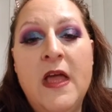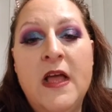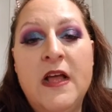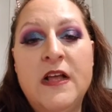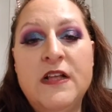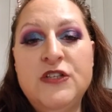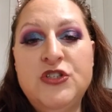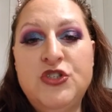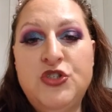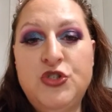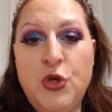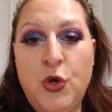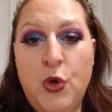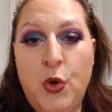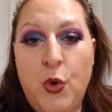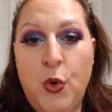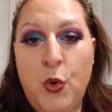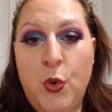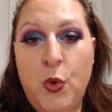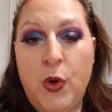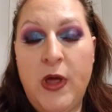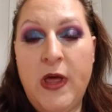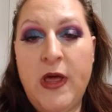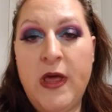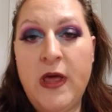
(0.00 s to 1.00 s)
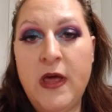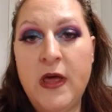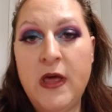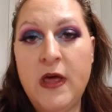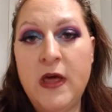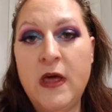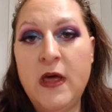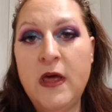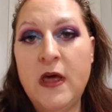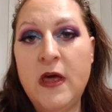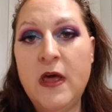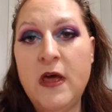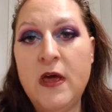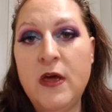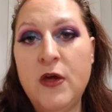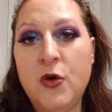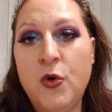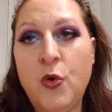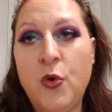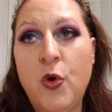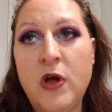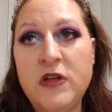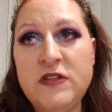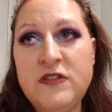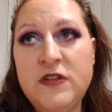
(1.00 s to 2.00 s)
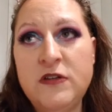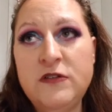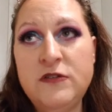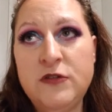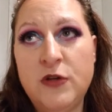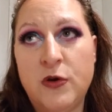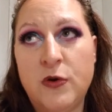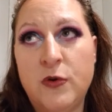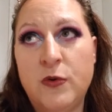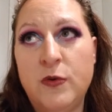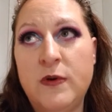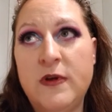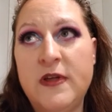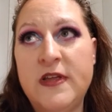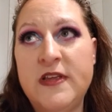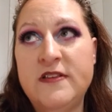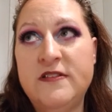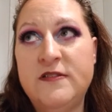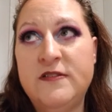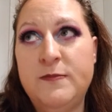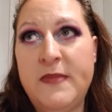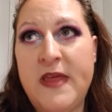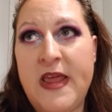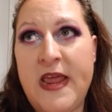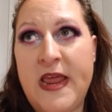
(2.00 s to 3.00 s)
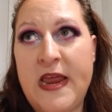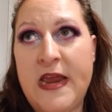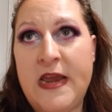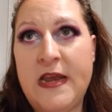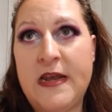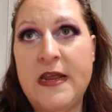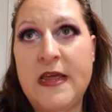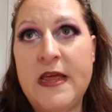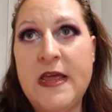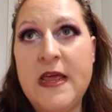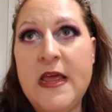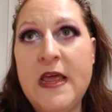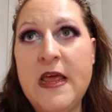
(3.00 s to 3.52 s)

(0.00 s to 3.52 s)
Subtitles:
so croissant dough is made